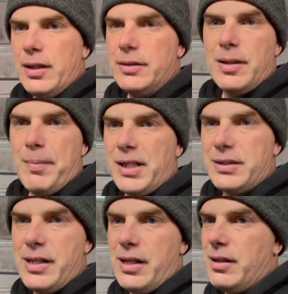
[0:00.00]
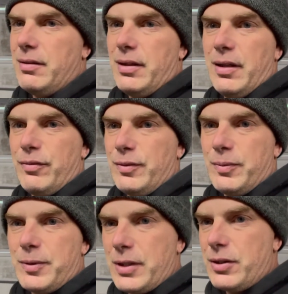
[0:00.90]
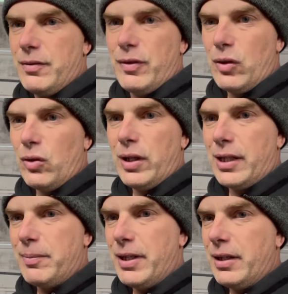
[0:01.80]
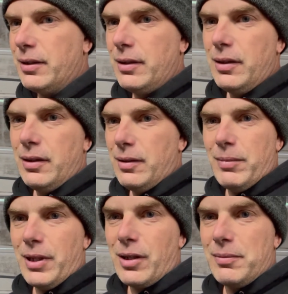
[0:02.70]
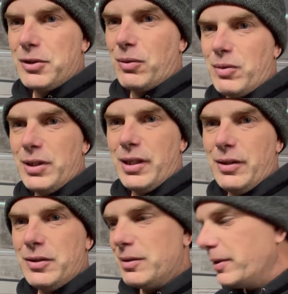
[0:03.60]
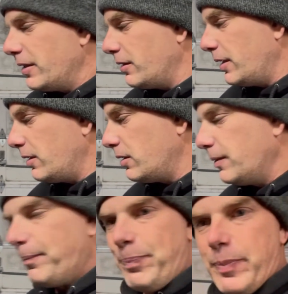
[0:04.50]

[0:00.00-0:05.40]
It's a must need, especially if you're old like me. My arms aren't what they used to be. They hurt.